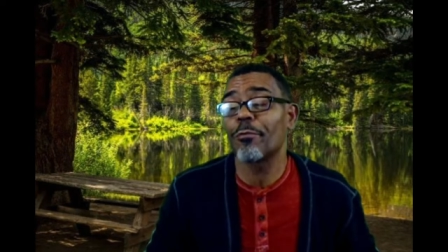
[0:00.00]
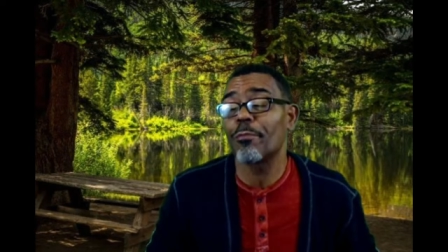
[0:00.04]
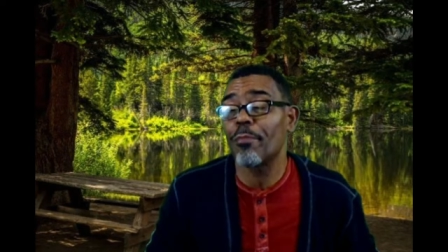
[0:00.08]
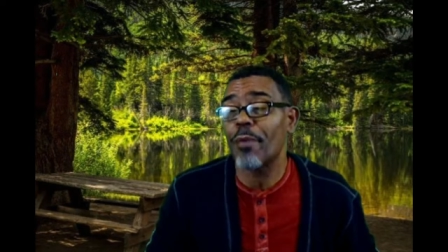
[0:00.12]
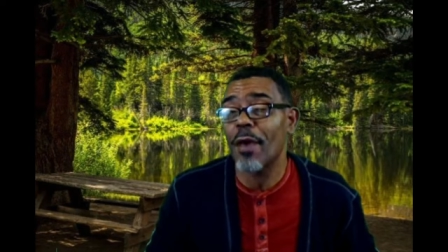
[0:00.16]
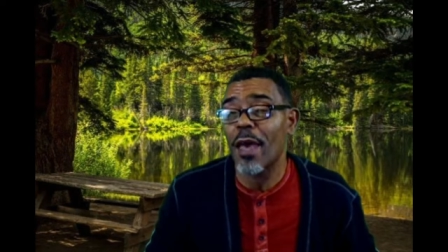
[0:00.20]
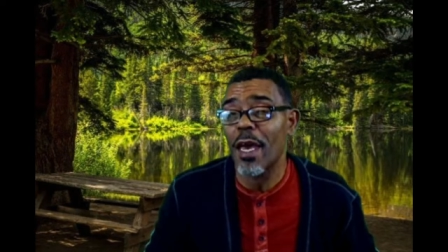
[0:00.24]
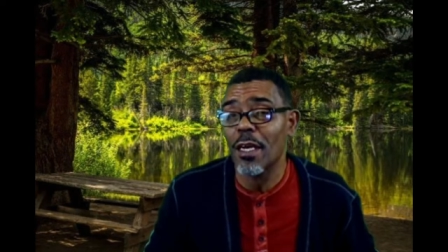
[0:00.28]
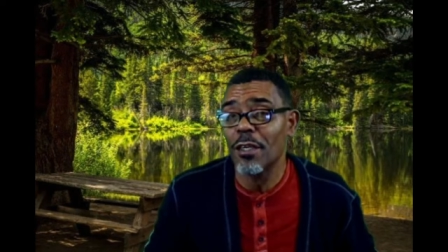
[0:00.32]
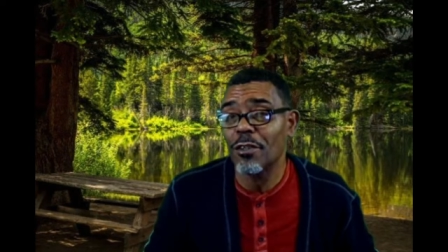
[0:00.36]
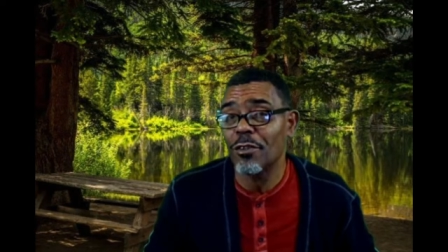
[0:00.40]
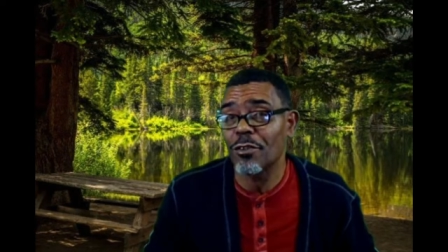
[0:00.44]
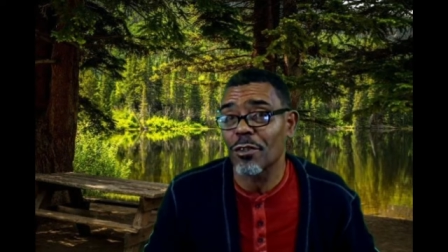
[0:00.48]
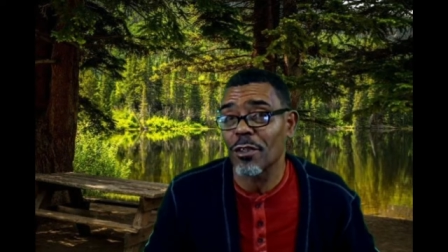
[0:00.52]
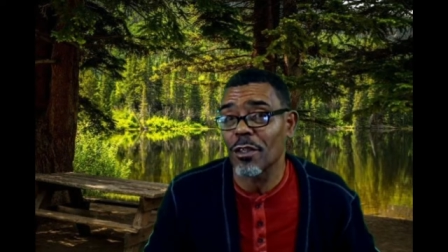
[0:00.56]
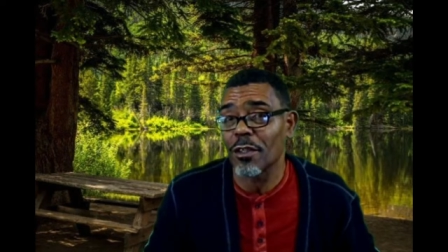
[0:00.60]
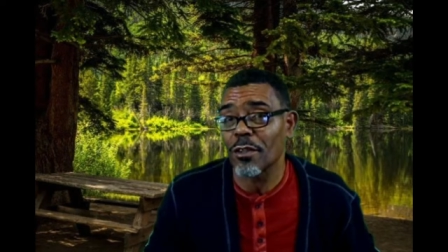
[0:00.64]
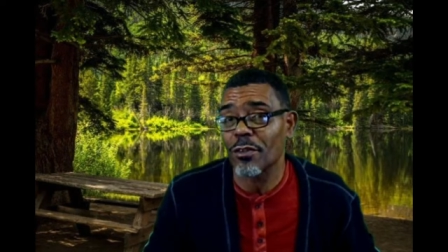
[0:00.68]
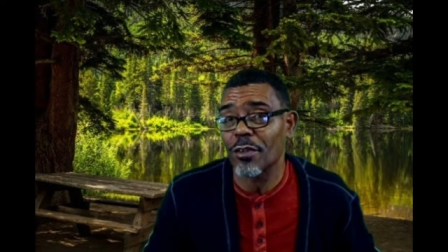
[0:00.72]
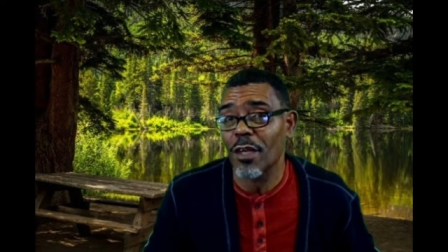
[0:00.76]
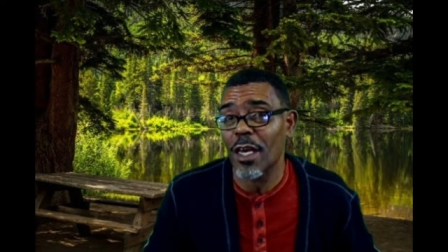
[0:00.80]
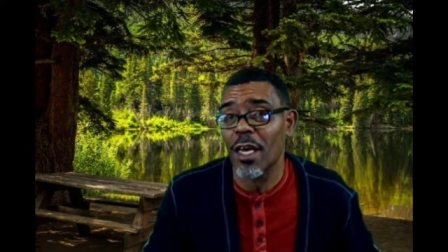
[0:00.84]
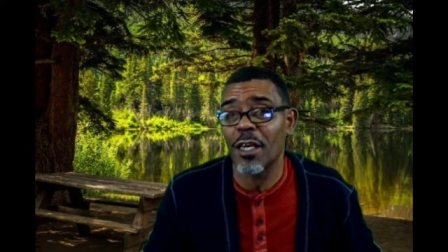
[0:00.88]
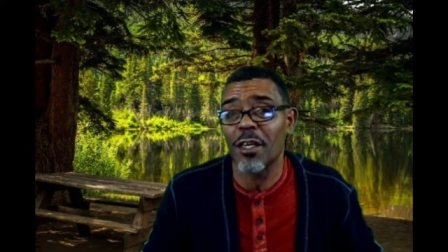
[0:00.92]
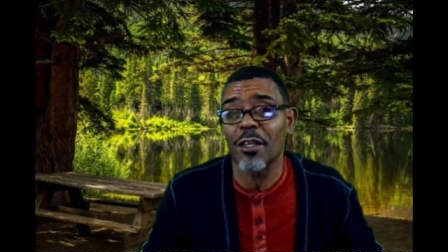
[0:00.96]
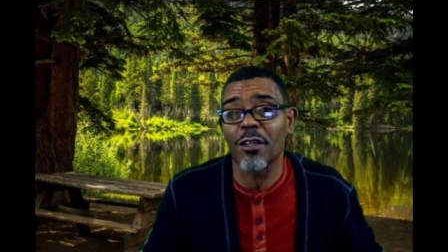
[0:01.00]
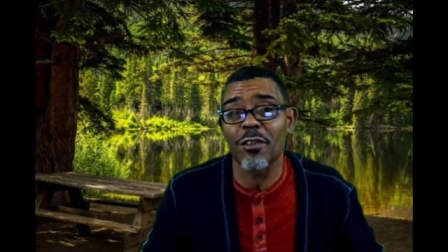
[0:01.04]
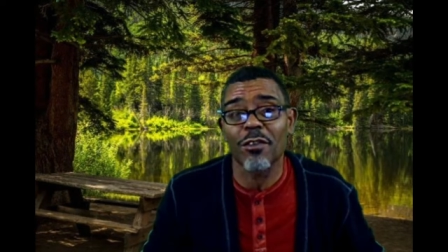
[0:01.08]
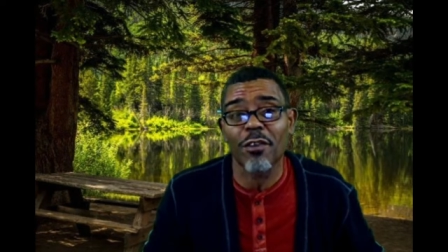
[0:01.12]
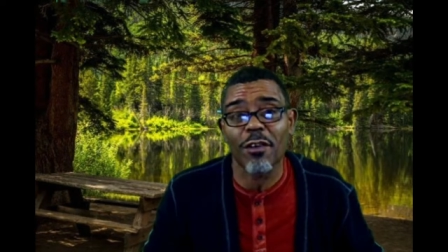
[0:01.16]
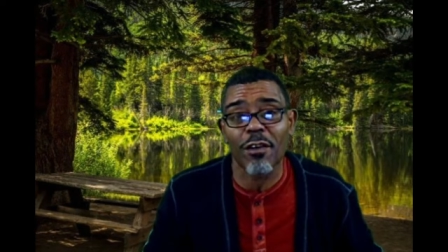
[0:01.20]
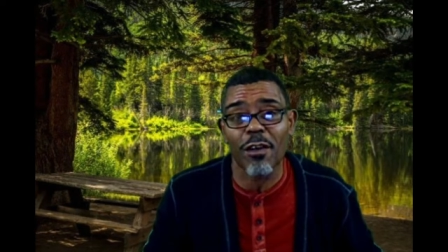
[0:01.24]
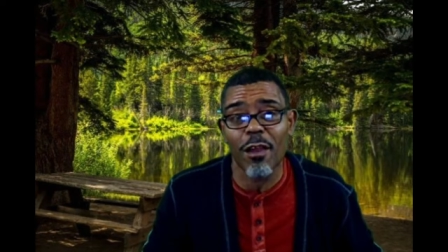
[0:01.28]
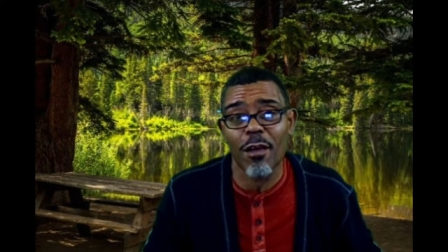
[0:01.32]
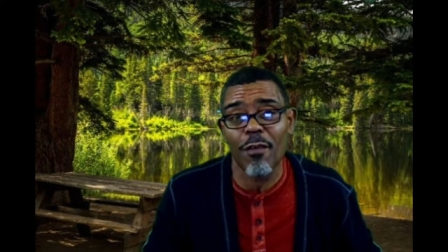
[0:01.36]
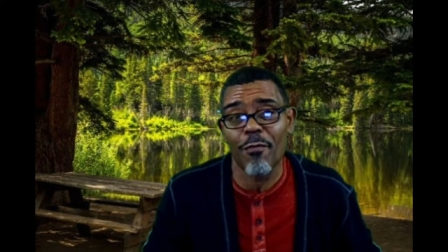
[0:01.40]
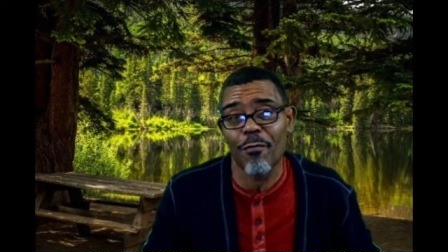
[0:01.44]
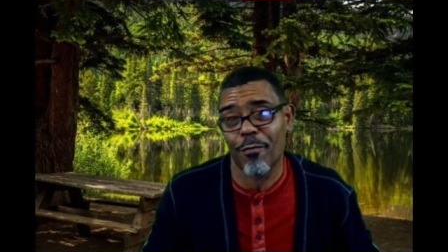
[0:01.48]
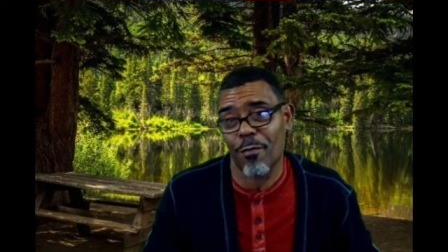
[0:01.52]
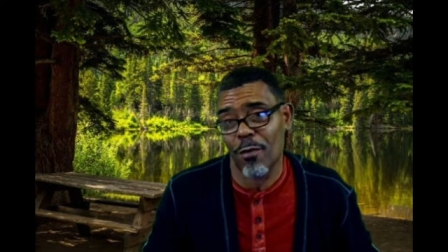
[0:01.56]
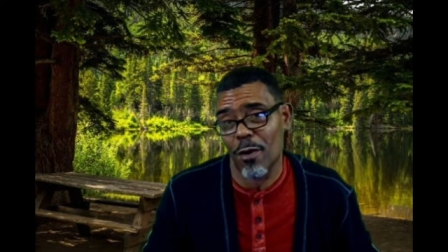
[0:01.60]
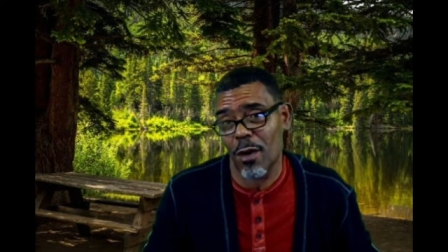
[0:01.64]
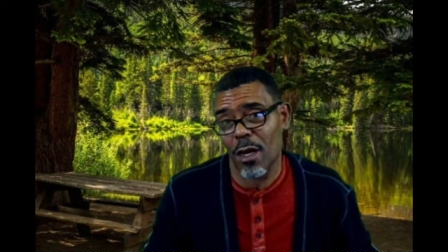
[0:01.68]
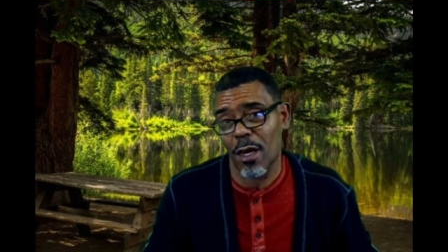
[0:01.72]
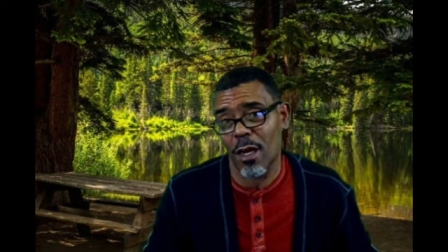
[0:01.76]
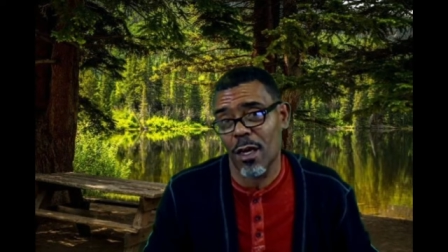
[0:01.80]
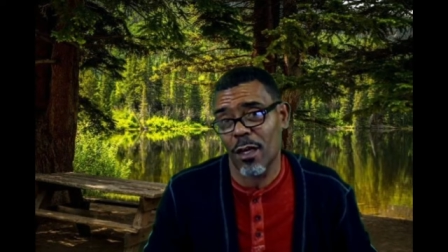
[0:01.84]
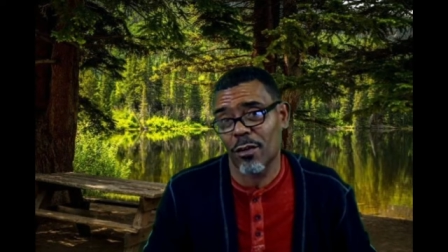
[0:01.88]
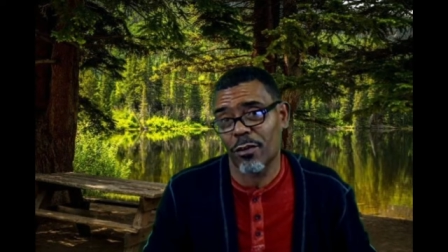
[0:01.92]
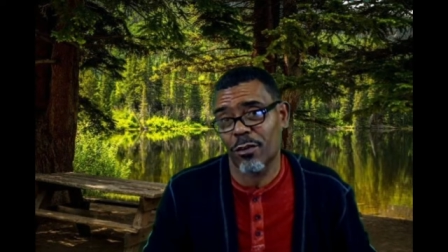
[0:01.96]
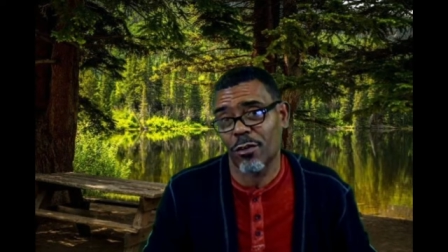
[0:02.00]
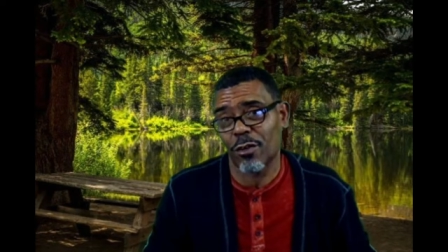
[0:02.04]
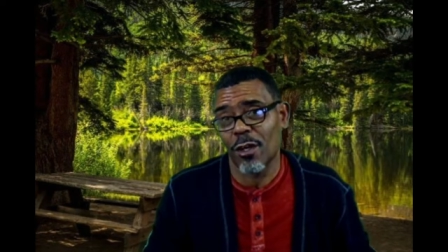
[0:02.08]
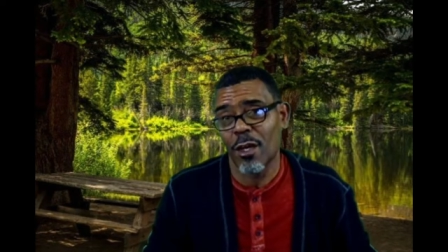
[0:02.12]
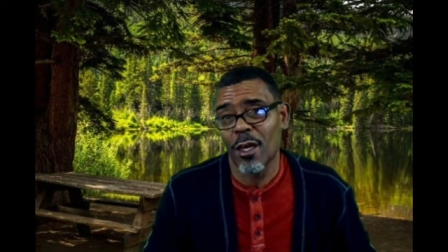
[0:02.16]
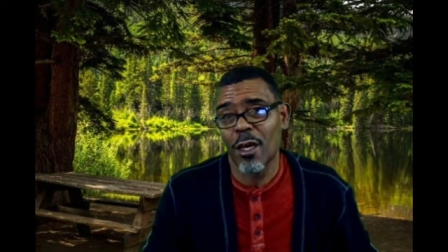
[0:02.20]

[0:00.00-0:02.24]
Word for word: patience and his love for us.